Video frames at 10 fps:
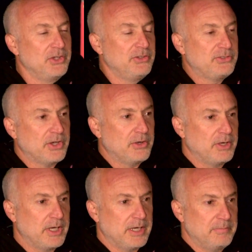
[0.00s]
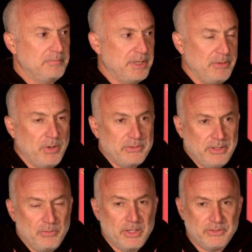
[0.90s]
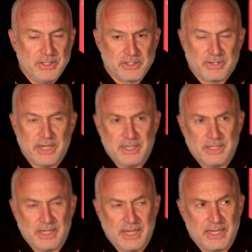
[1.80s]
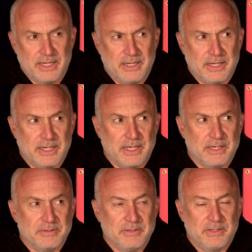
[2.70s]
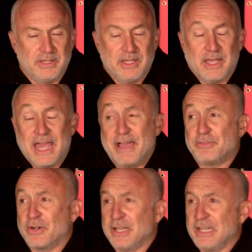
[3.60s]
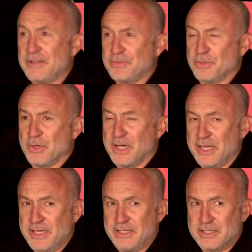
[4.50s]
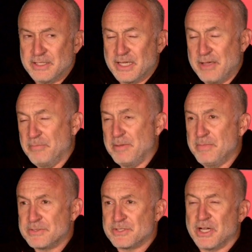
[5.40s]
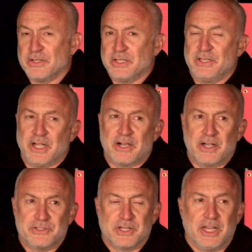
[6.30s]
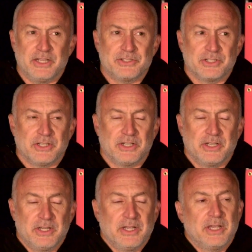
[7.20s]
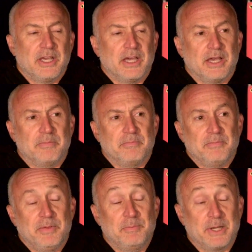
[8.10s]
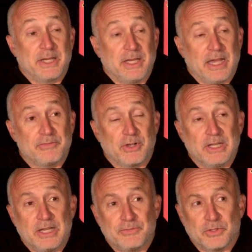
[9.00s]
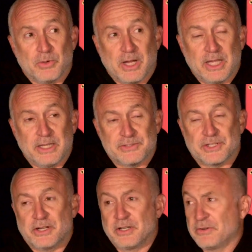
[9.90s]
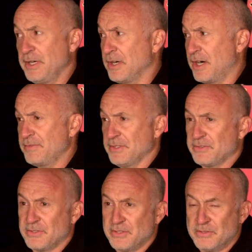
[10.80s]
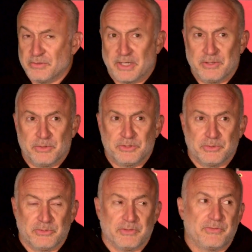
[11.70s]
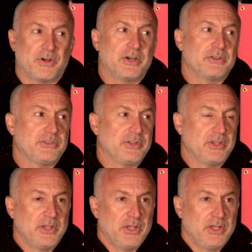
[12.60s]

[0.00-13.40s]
So, but it was integrated, and after I left Hawaii, I missed all the DARE education, but after I left Hawaii, they started Green Harvest, right, which was the first